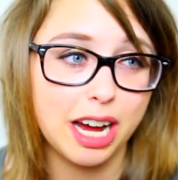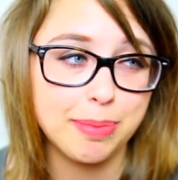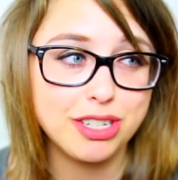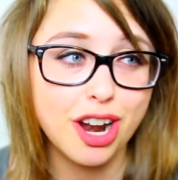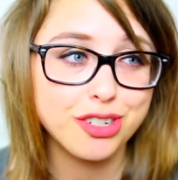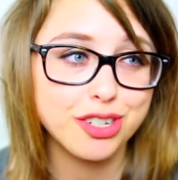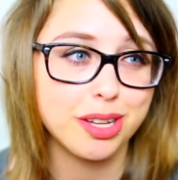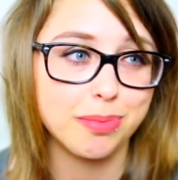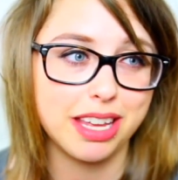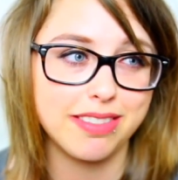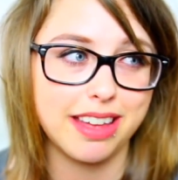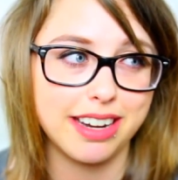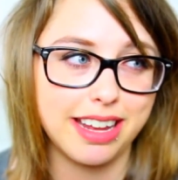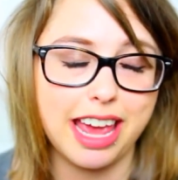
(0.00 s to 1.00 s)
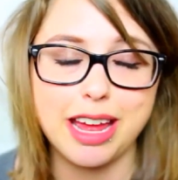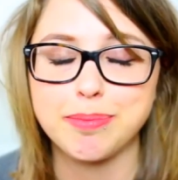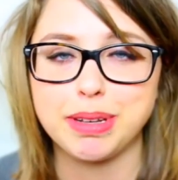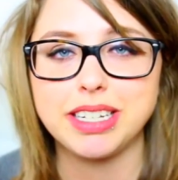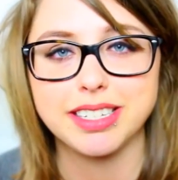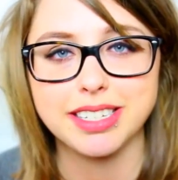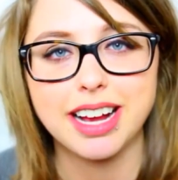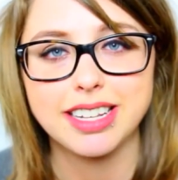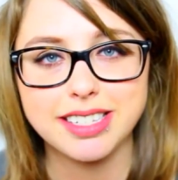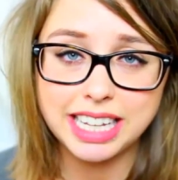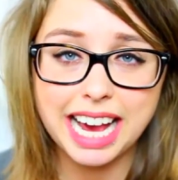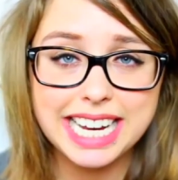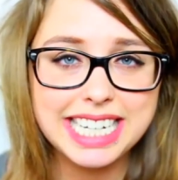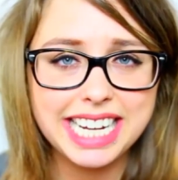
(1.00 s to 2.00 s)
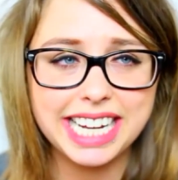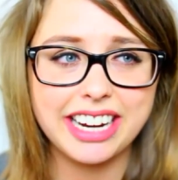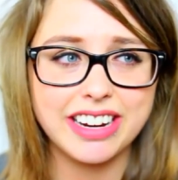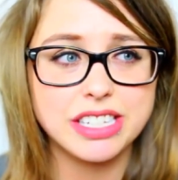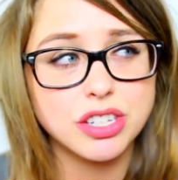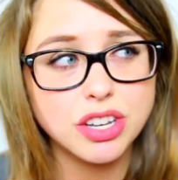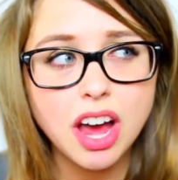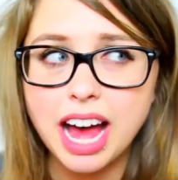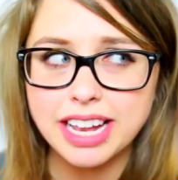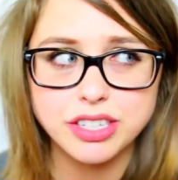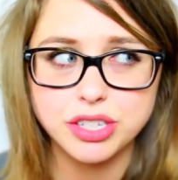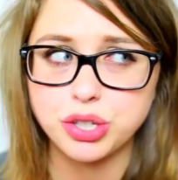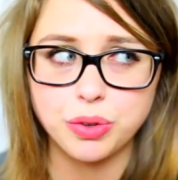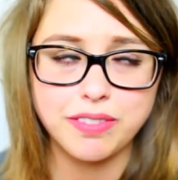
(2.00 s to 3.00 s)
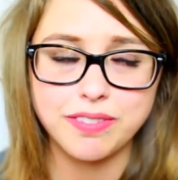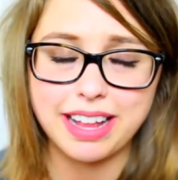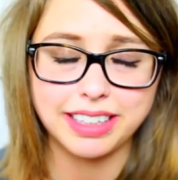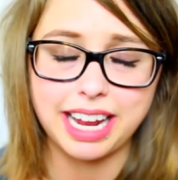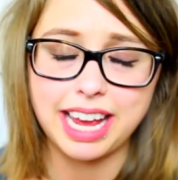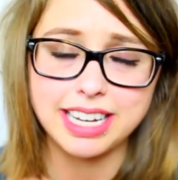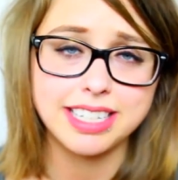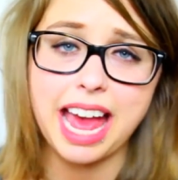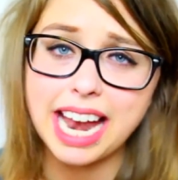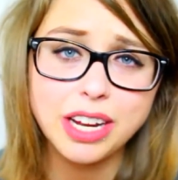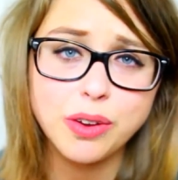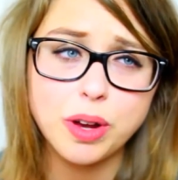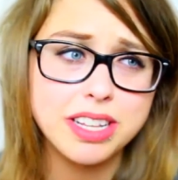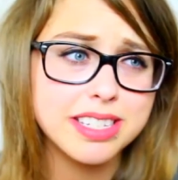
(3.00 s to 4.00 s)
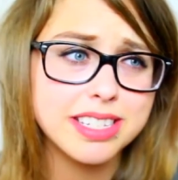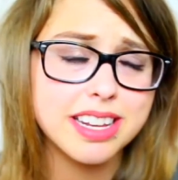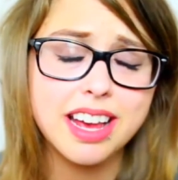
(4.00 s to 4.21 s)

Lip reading: It's not just something that can't be discussed. The idea here is not to invalidate anyone's